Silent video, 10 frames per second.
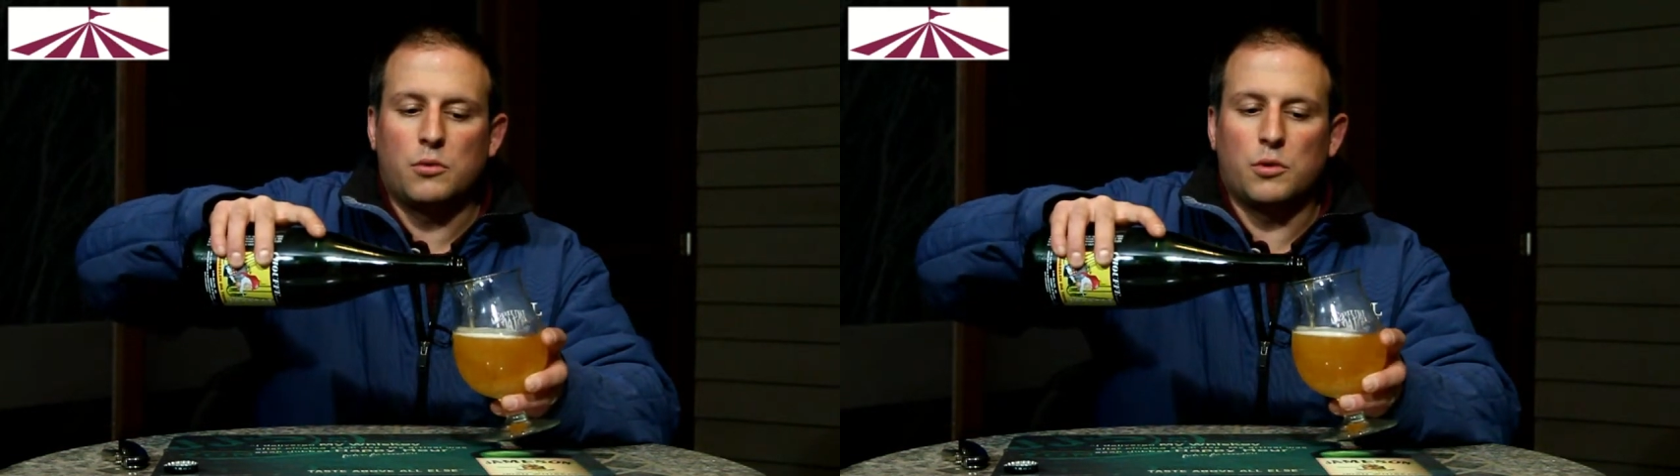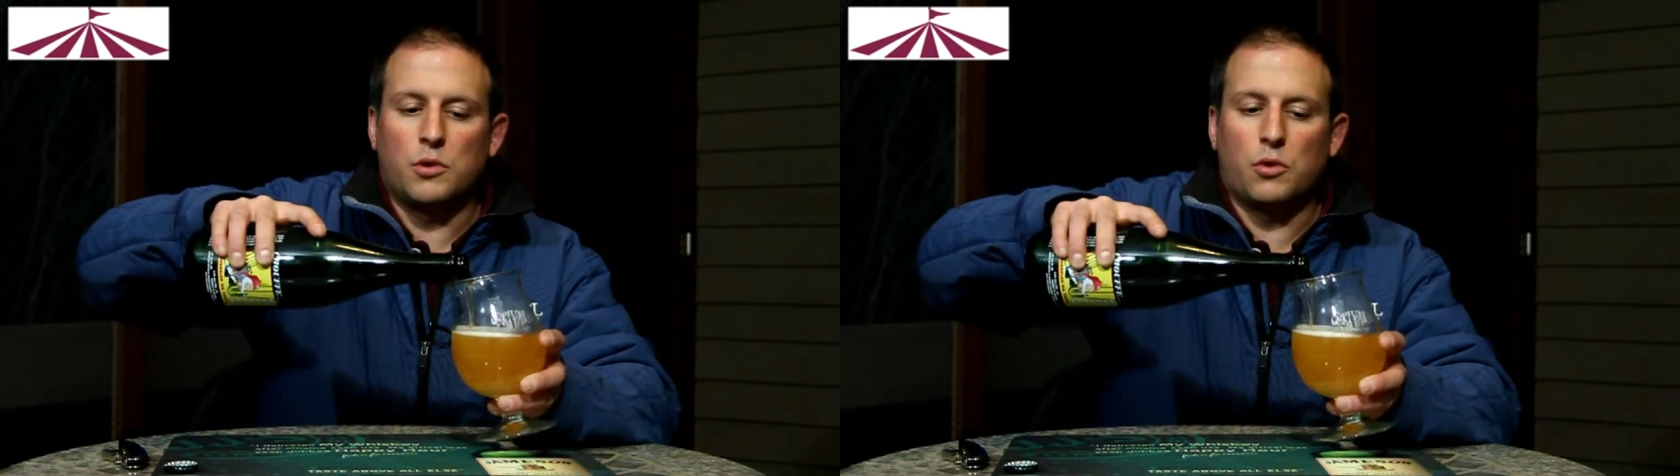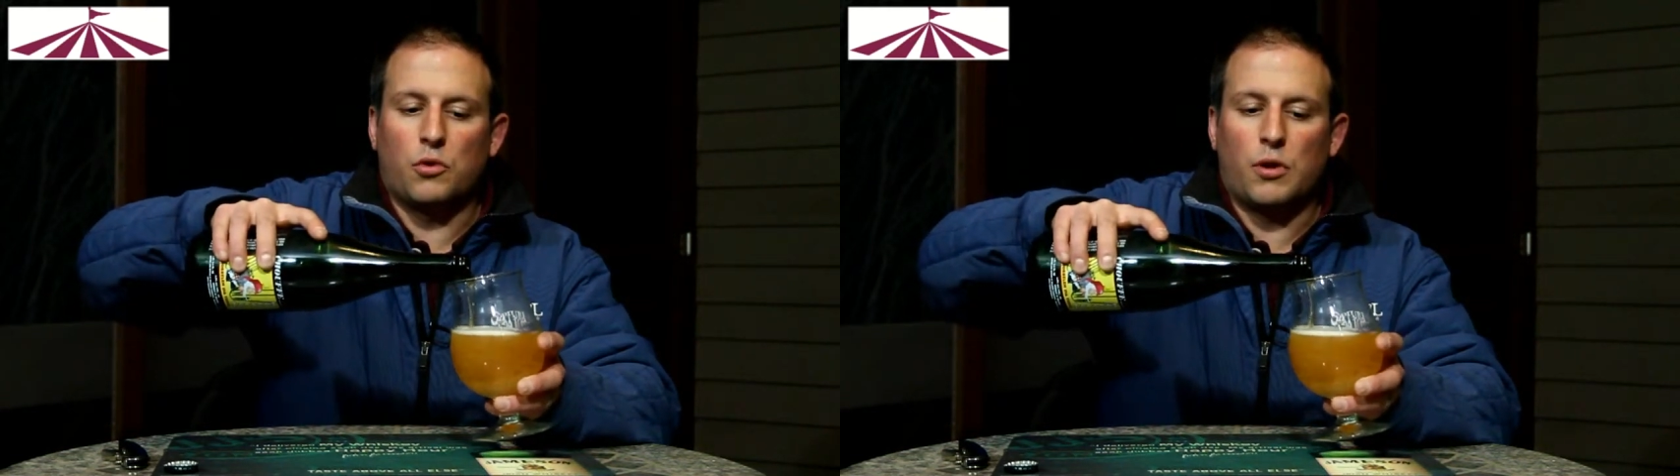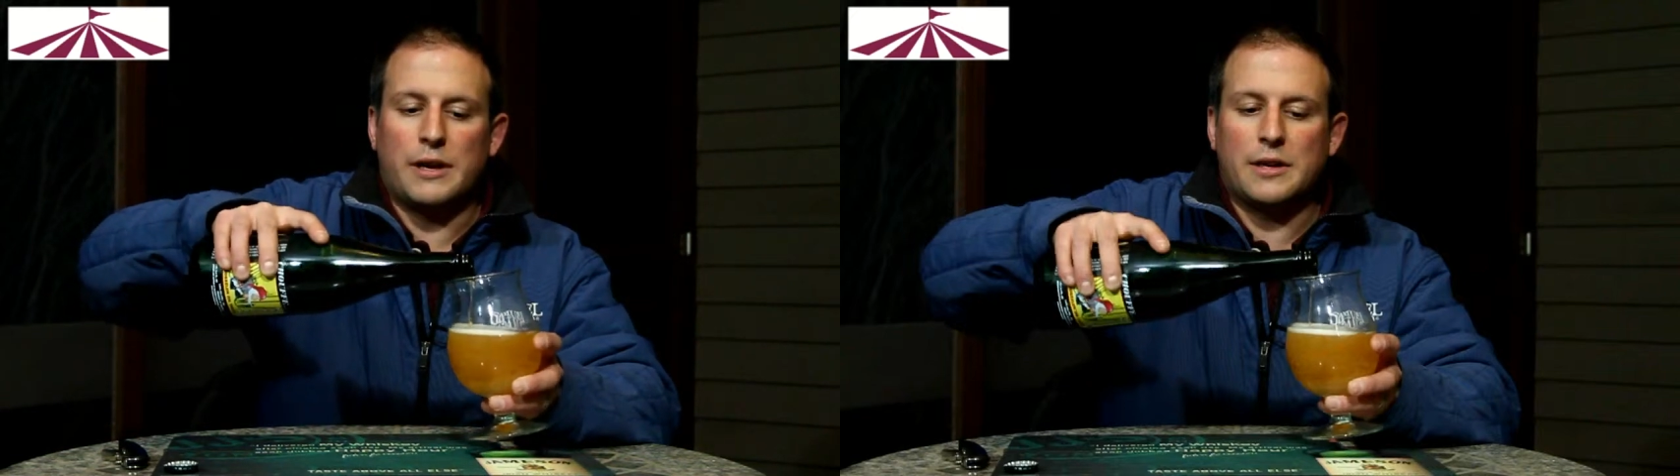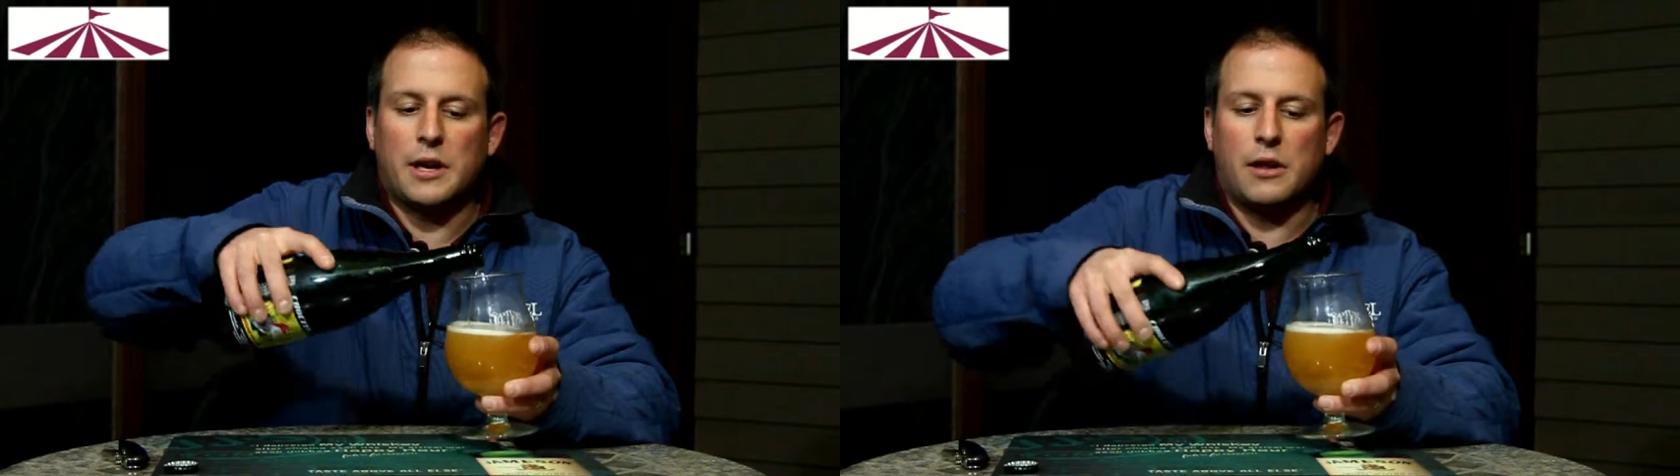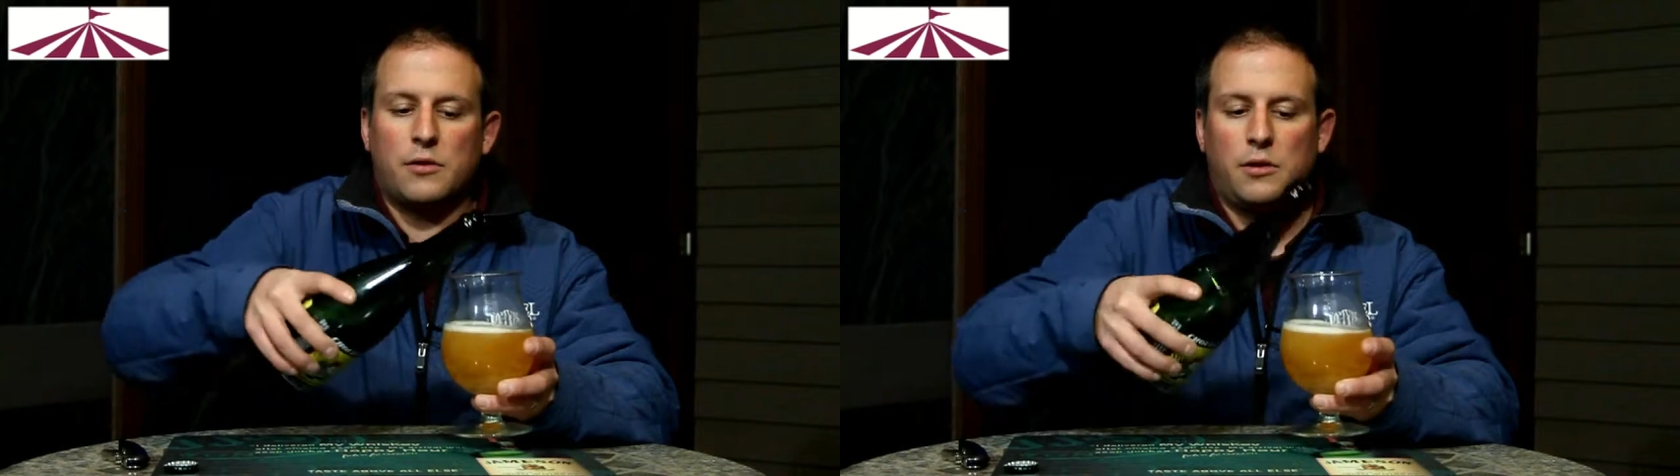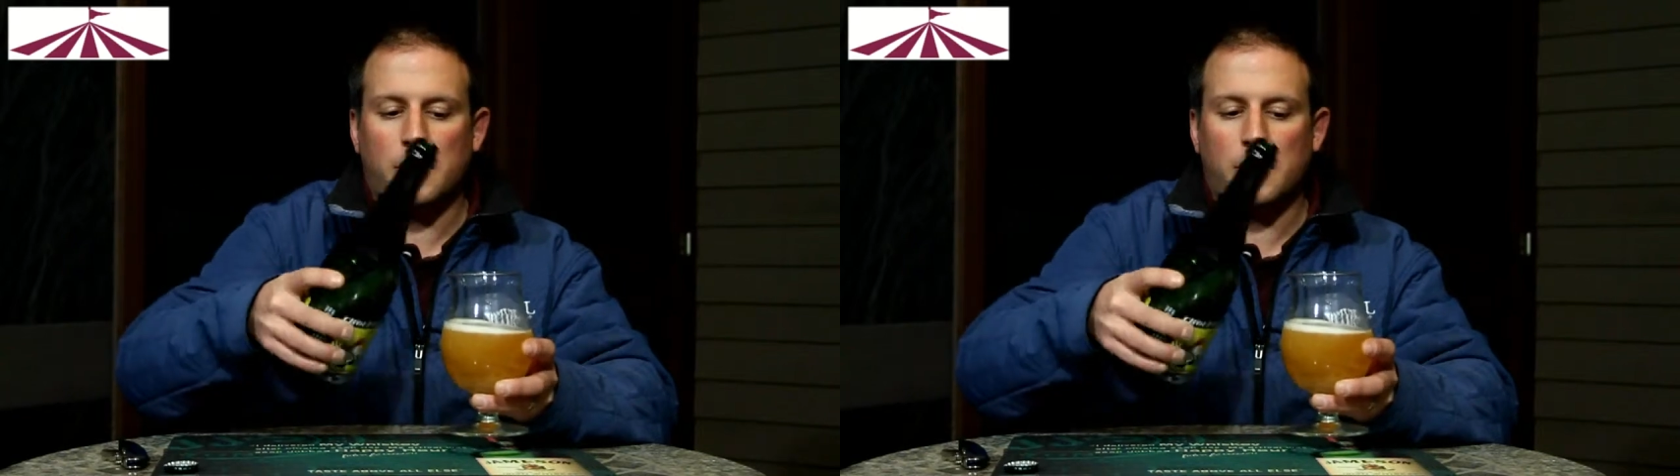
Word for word: would go great together,